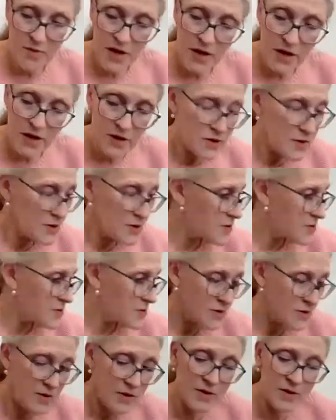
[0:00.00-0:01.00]
might.
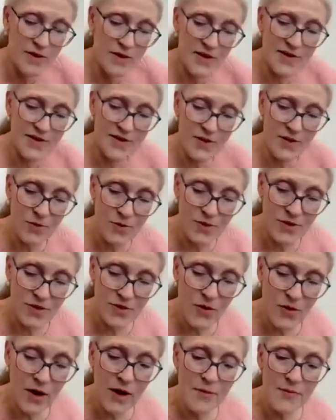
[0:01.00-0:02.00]
It's an old
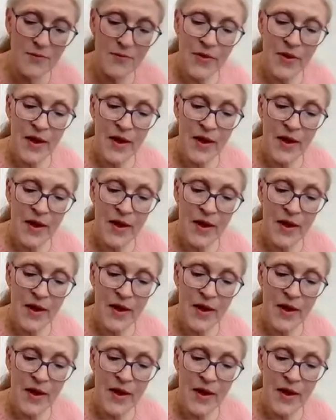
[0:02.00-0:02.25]
straw.